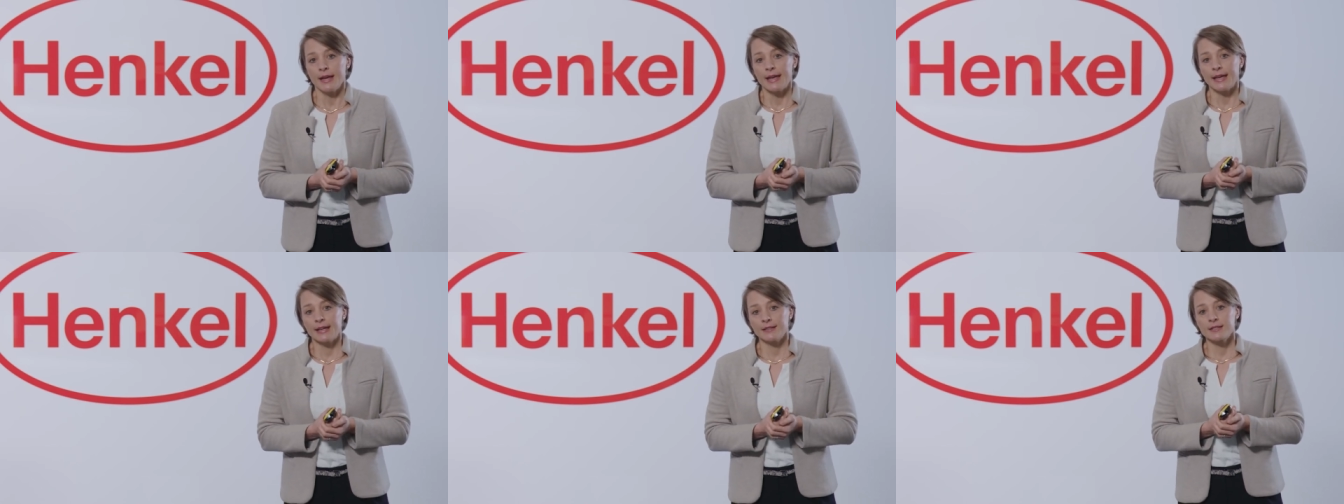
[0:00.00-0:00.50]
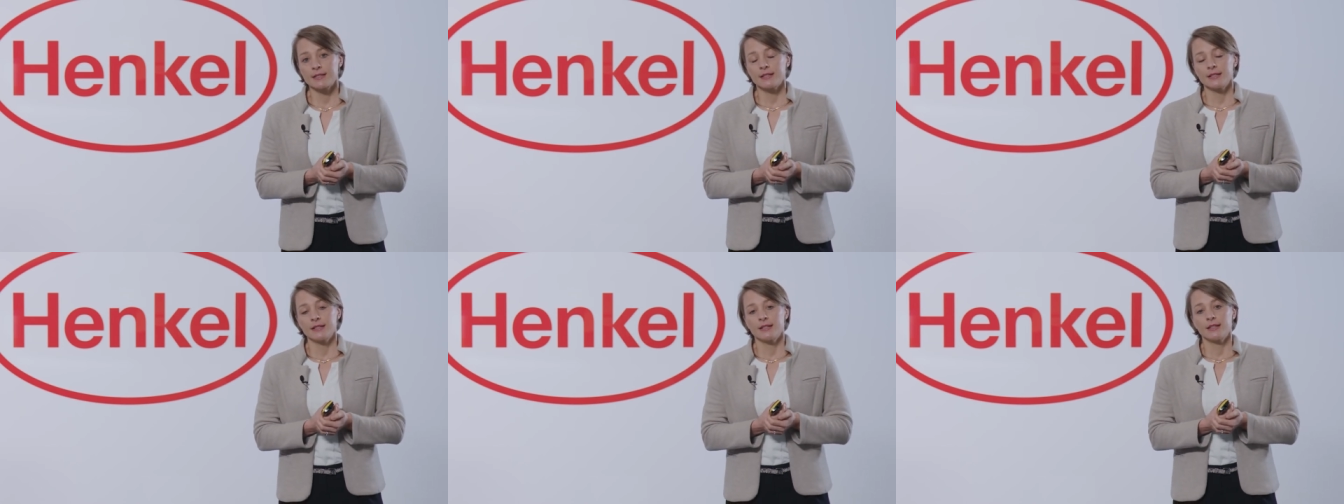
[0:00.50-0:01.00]
And
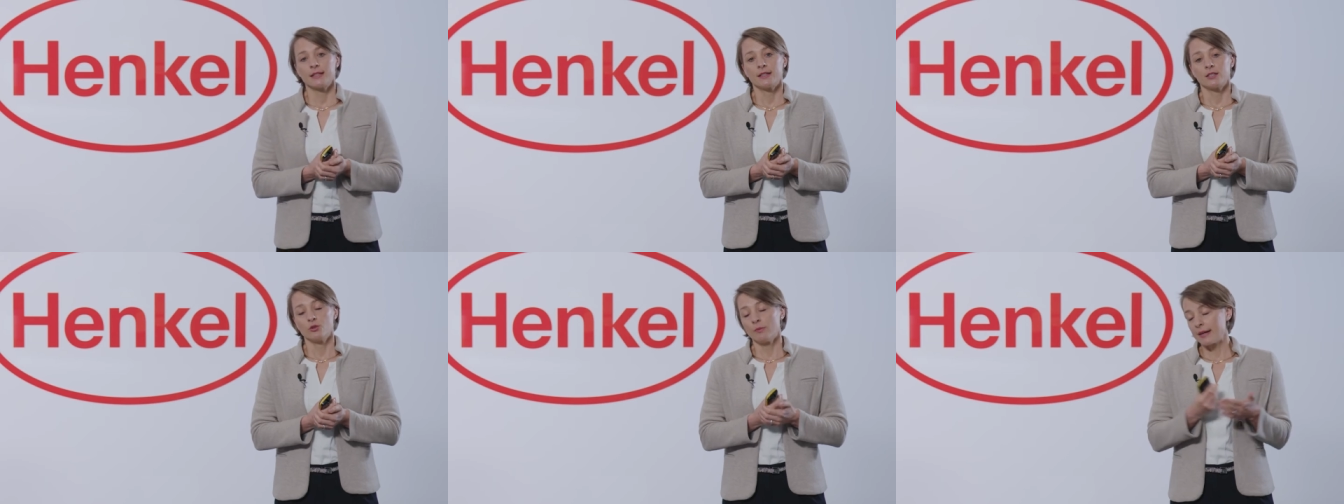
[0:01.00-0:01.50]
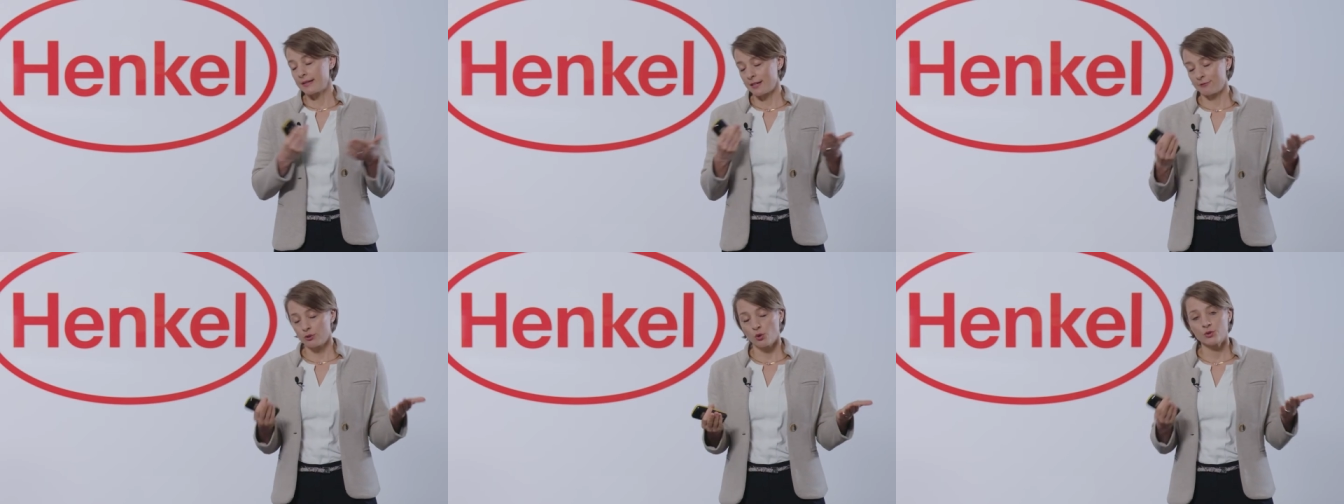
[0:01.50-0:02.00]
you might
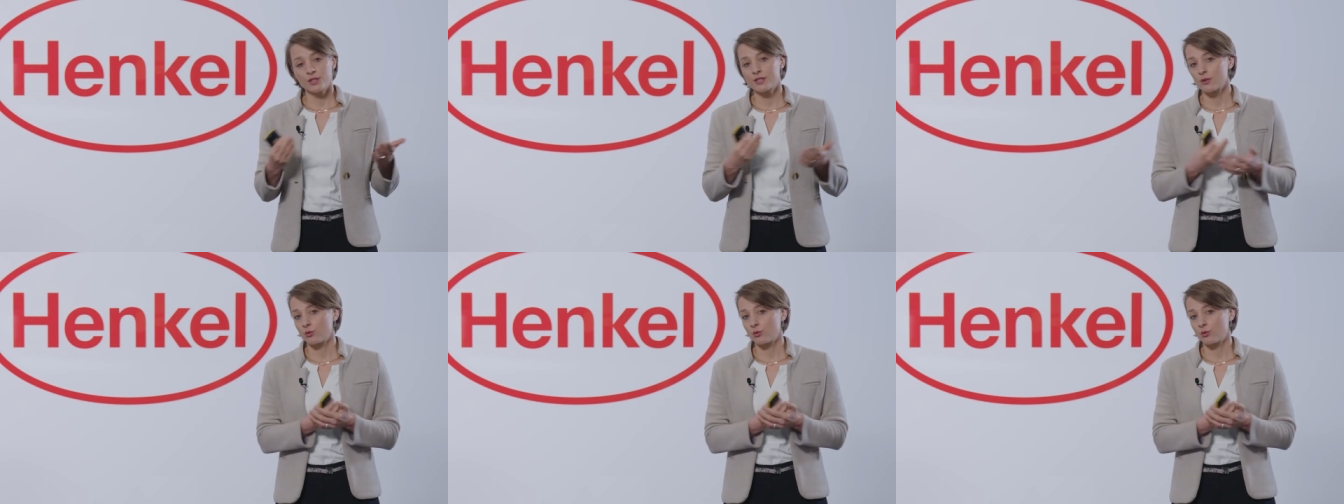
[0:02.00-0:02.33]
have noticed